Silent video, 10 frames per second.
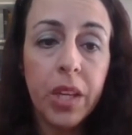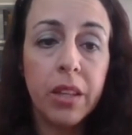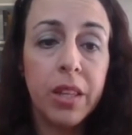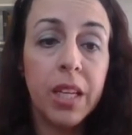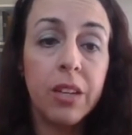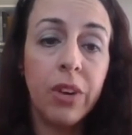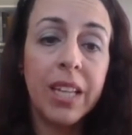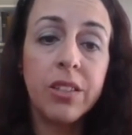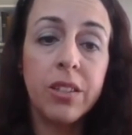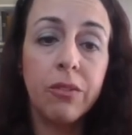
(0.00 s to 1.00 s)
The
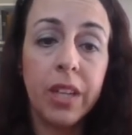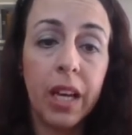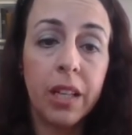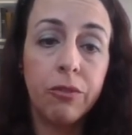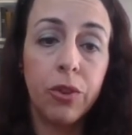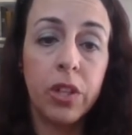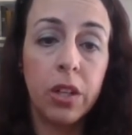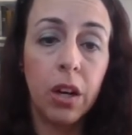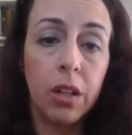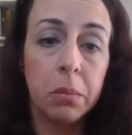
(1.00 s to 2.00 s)
advance of the California
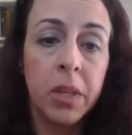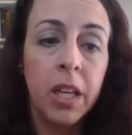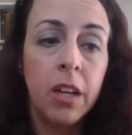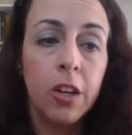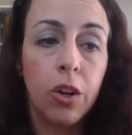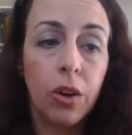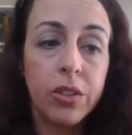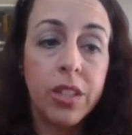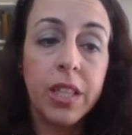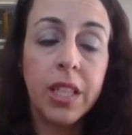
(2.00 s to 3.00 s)
Column
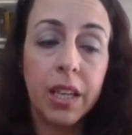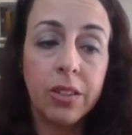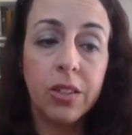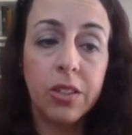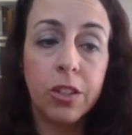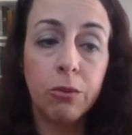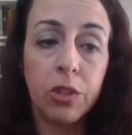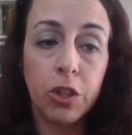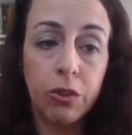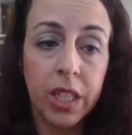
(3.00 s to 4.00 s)
caused the Texans to
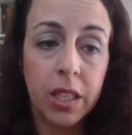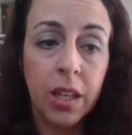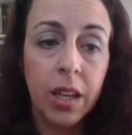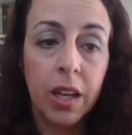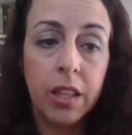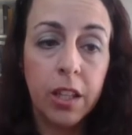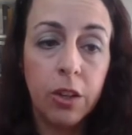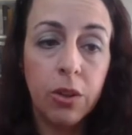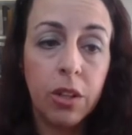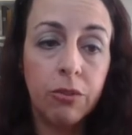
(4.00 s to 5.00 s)
retreat, and the
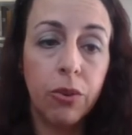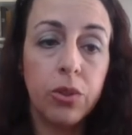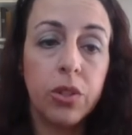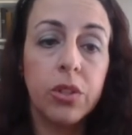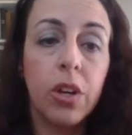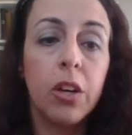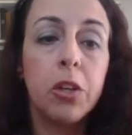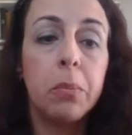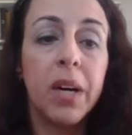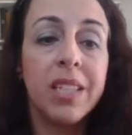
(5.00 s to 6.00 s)
Union forces
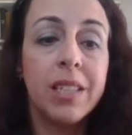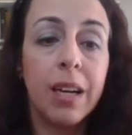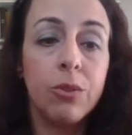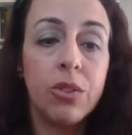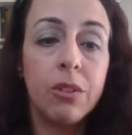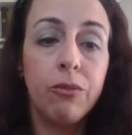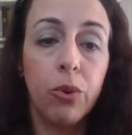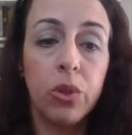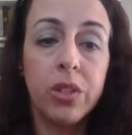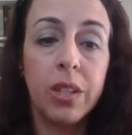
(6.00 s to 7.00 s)
occupied towns and
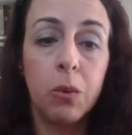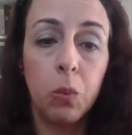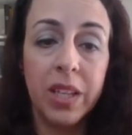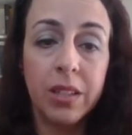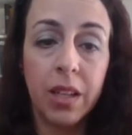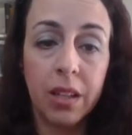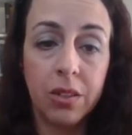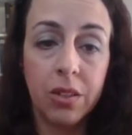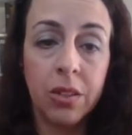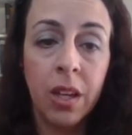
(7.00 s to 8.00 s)
forts in West
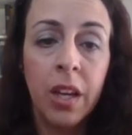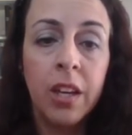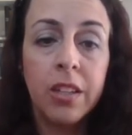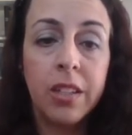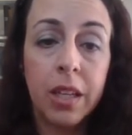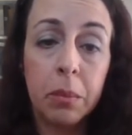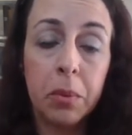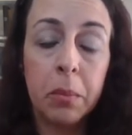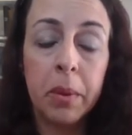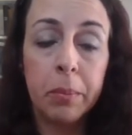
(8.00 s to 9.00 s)
Texas to keep
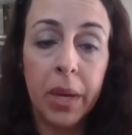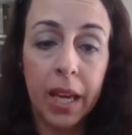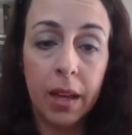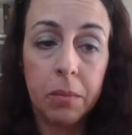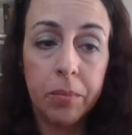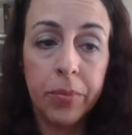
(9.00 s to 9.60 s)
them at bay.